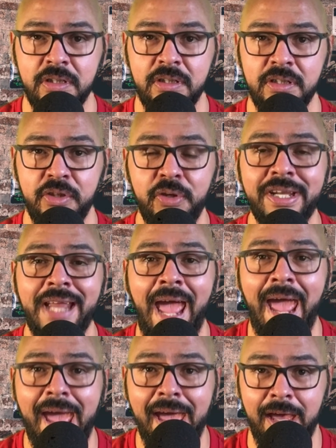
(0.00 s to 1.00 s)
You can
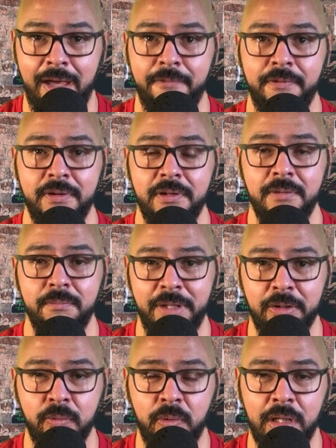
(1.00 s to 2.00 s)
have
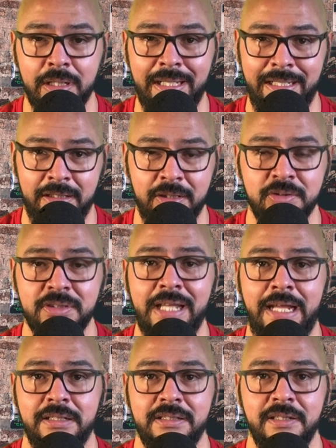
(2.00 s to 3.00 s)
marijuana in those
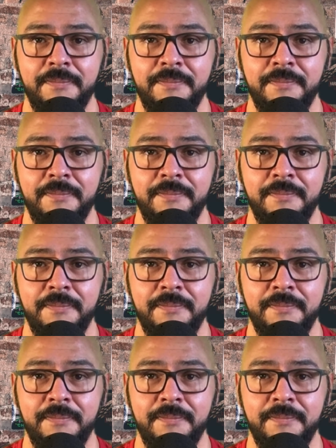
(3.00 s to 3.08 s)
states.